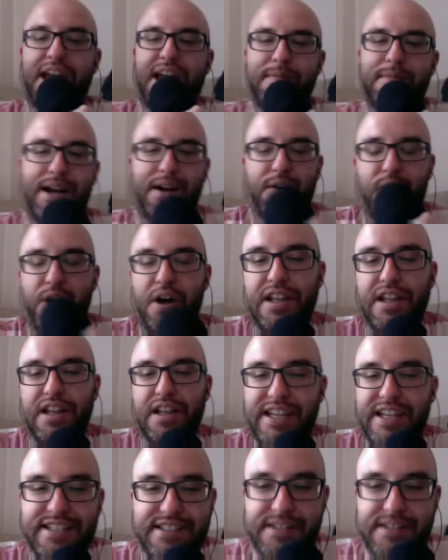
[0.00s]
gay marriage. Well, at
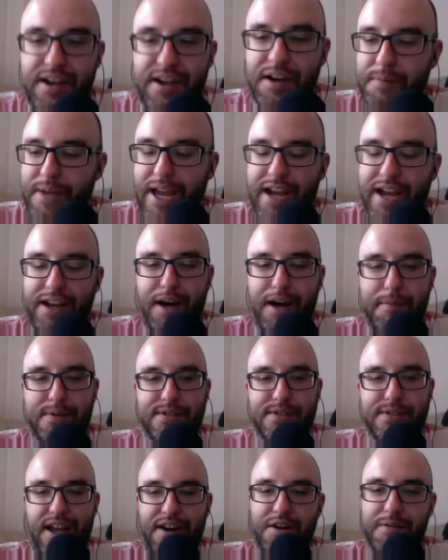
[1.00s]
least of gay
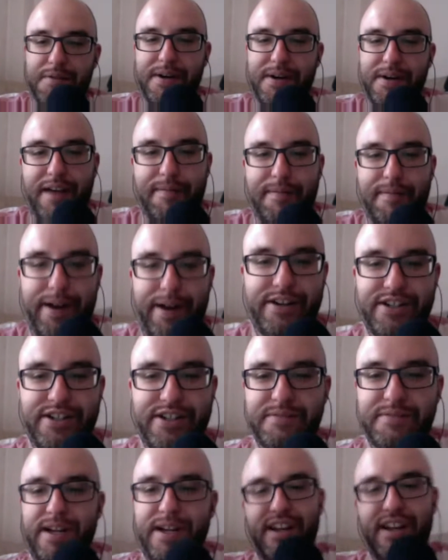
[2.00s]
couples. I don't know about gay marriage,
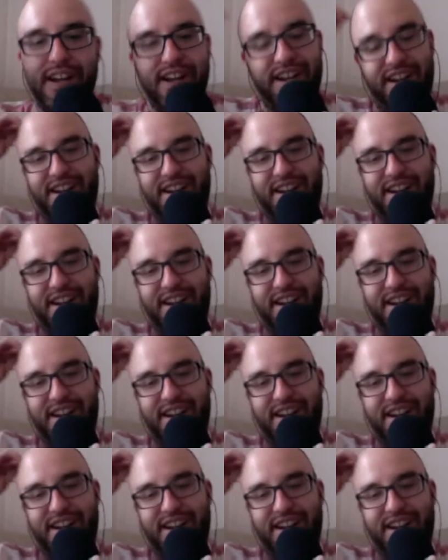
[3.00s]
but